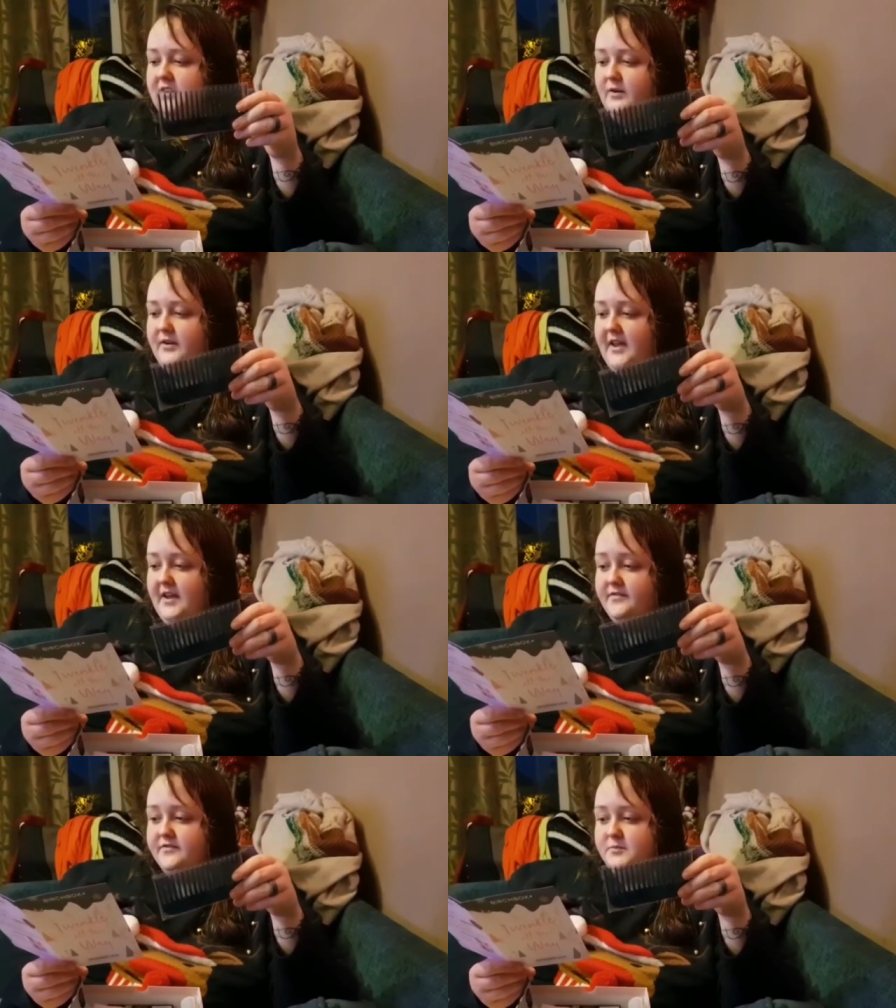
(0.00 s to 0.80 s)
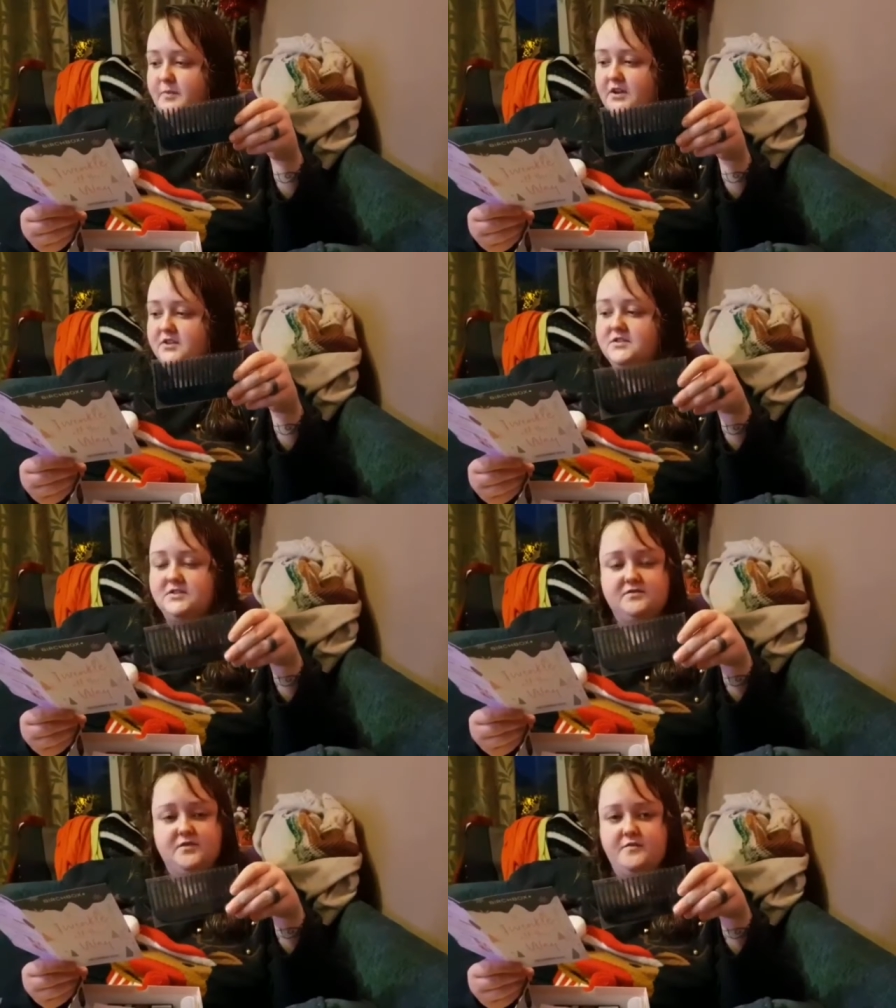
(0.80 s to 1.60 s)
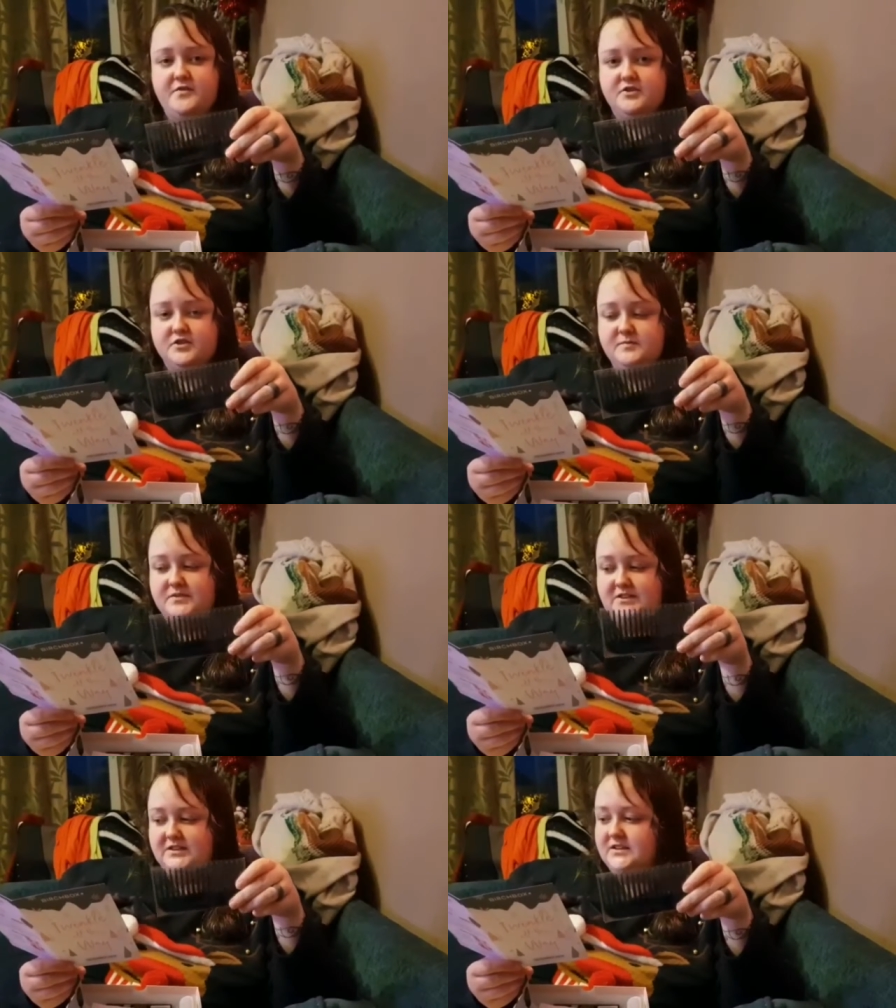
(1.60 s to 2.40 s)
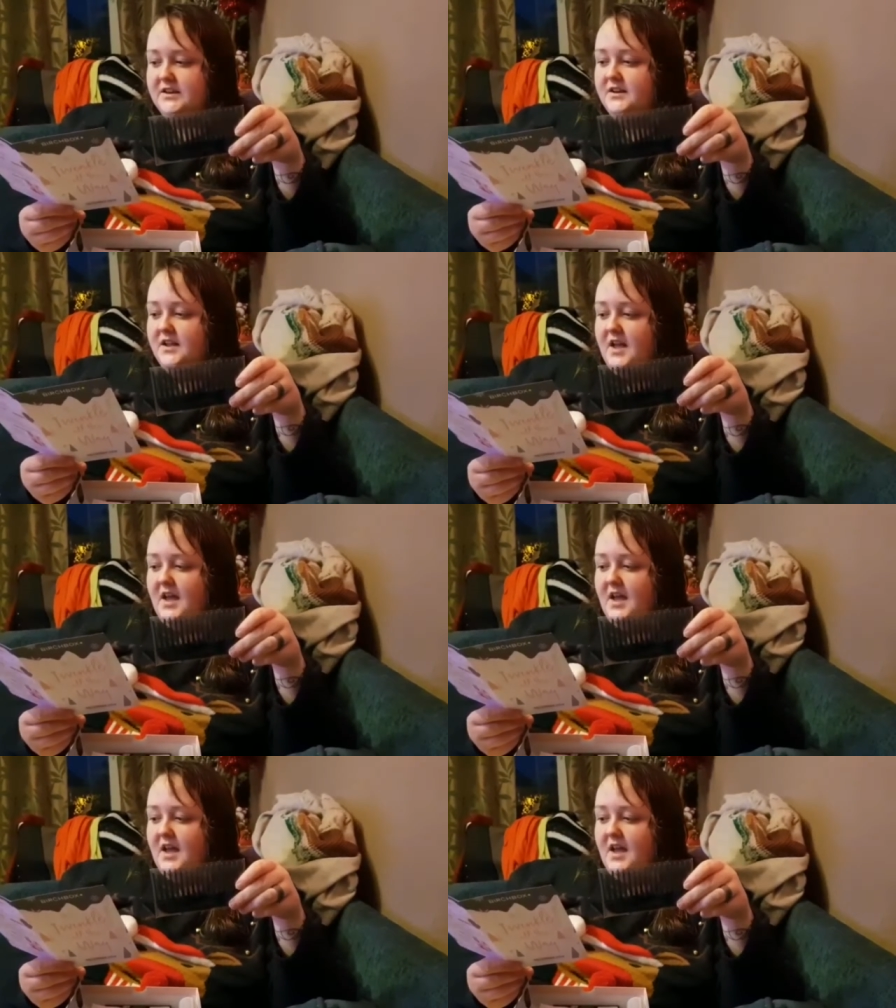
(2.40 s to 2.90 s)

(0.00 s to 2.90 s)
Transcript: little gift because of the Christmas season,